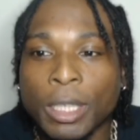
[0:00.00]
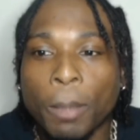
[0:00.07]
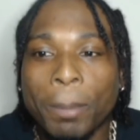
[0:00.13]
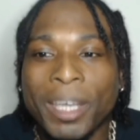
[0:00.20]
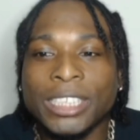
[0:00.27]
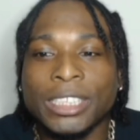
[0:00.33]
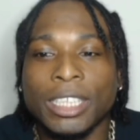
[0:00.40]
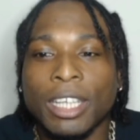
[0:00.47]

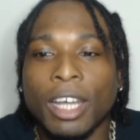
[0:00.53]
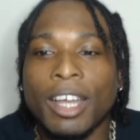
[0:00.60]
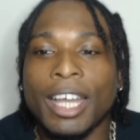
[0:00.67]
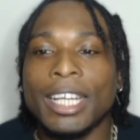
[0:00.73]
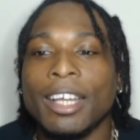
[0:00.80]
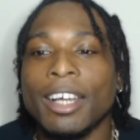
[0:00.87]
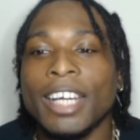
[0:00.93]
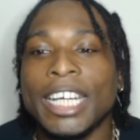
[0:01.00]
basically,
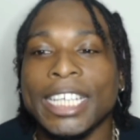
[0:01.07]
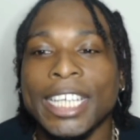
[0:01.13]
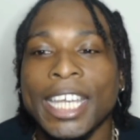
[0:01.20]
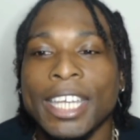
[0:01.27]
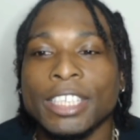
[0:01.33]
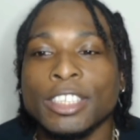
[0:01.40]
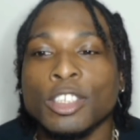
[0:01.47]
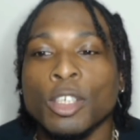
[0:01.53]
all right,
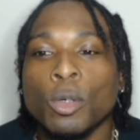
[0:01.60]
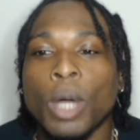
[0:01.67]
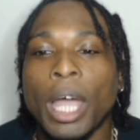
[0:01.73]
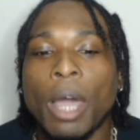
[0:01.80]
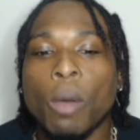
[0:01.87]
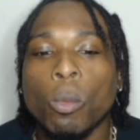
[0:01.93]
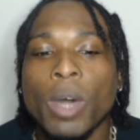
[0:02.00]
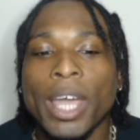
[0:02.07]
Kate. So
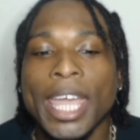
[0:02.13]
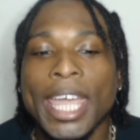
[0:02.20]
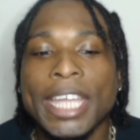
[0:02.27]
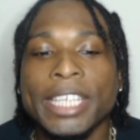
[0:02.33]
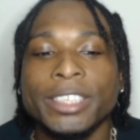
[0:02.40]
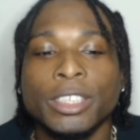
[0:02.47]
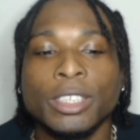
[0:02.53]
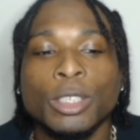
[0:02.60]
at what
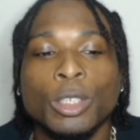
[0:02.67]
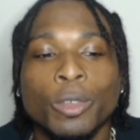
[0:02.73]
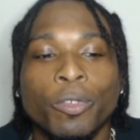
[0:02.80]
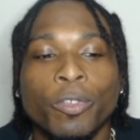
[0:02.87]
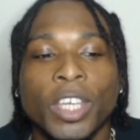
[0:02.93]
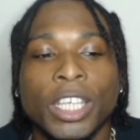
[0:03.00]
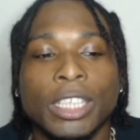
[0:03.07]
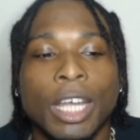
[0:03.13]
age do you
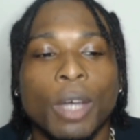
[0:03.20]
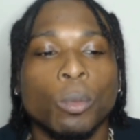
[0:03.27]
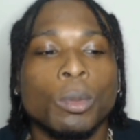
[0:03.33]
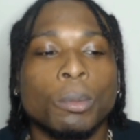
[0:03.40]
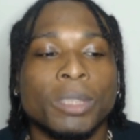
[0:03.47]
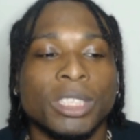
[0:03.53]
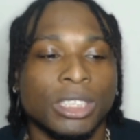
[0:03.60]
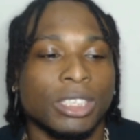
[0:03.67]
think that a
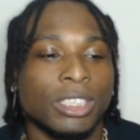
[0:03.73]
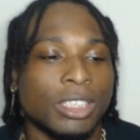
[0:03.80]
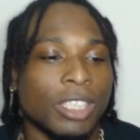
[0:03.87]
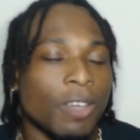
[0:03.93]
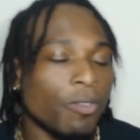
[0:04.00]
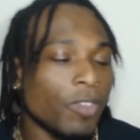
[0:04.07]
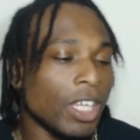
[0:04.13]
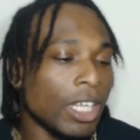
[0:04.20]
woman should
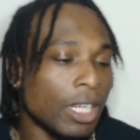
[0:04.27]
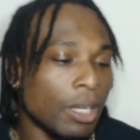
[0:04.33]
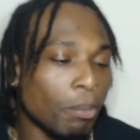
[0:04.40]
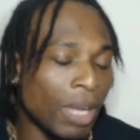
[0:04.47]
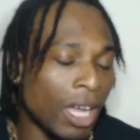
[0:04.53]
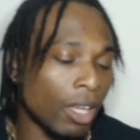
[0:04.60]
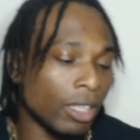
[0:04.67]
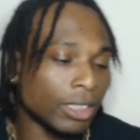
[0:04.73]
start thinking
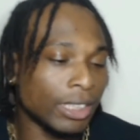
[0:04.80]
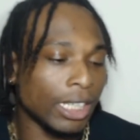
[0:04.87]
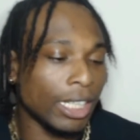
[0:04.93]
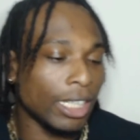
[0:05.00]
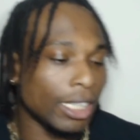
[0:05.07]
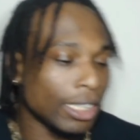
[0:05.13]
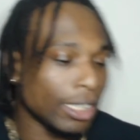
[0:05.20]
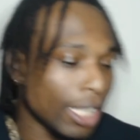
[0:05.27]
about
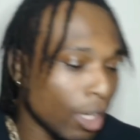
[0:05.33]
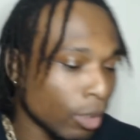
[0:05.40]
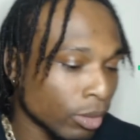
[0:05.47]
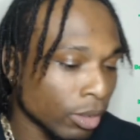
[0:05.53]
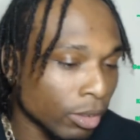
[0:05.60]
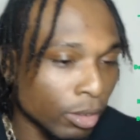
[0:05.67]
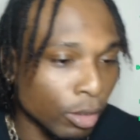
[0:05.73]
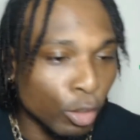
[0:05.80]
settling down
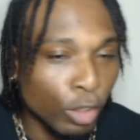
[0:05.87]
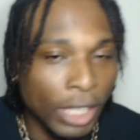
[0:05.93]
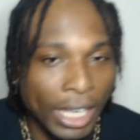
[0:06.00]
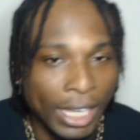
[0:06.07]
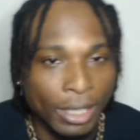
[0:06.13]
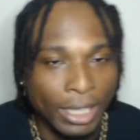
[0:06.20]
or getting a